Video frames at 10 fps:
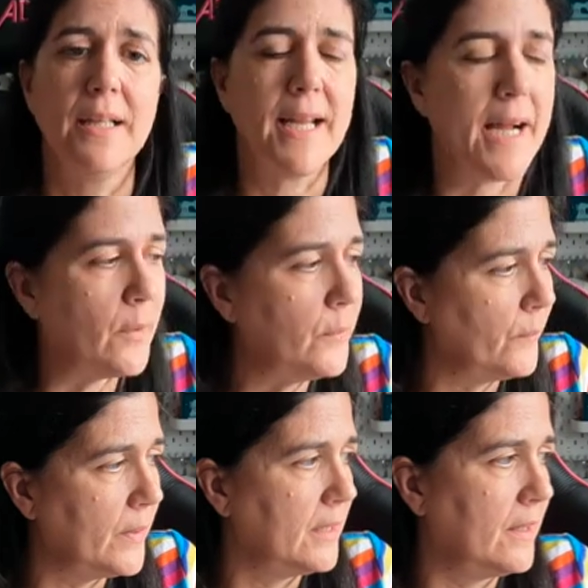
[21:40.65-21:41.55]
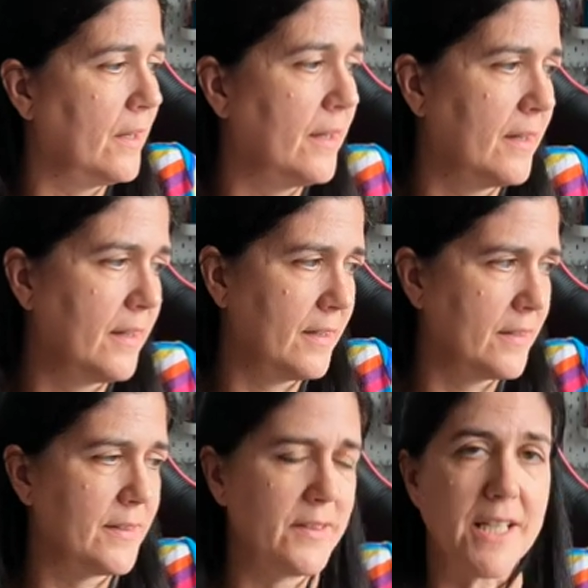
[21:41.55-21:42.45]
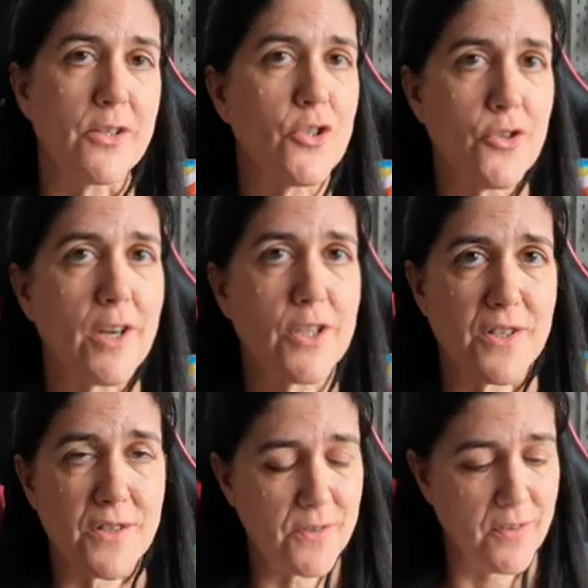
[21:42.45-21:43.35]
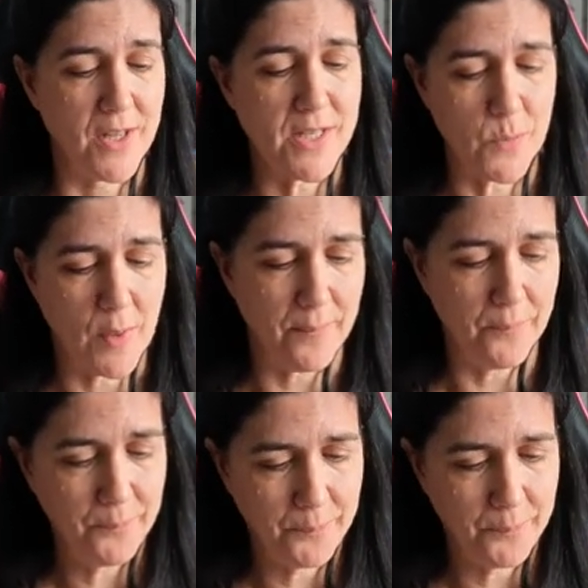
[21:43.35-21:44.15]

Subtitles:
Now, the instructions for this one